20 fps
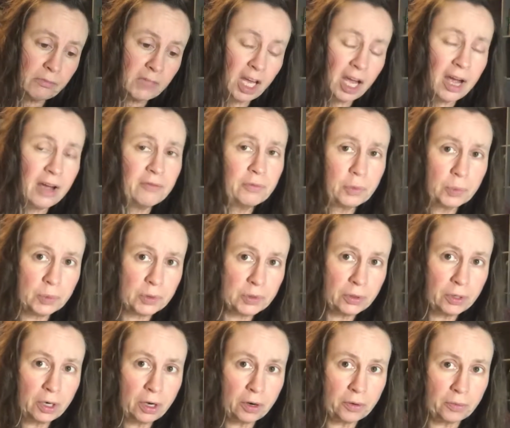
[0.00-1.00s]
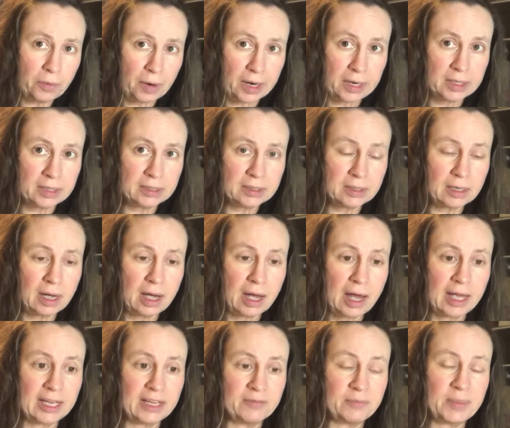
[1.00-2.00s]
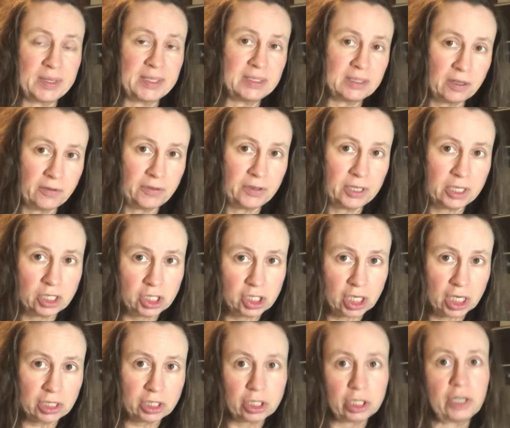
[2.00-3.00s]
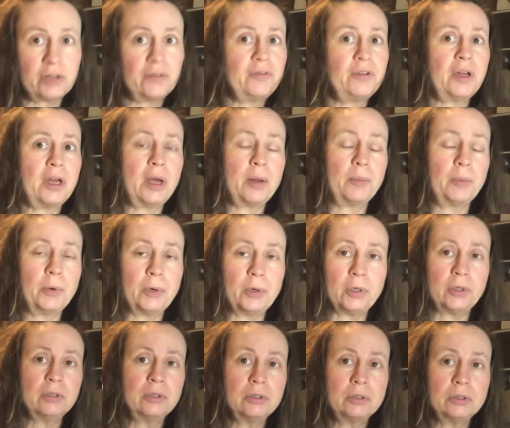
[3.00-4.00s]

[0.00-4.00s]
I have rheumatoid arthritis. I give myself an injection of Enbrel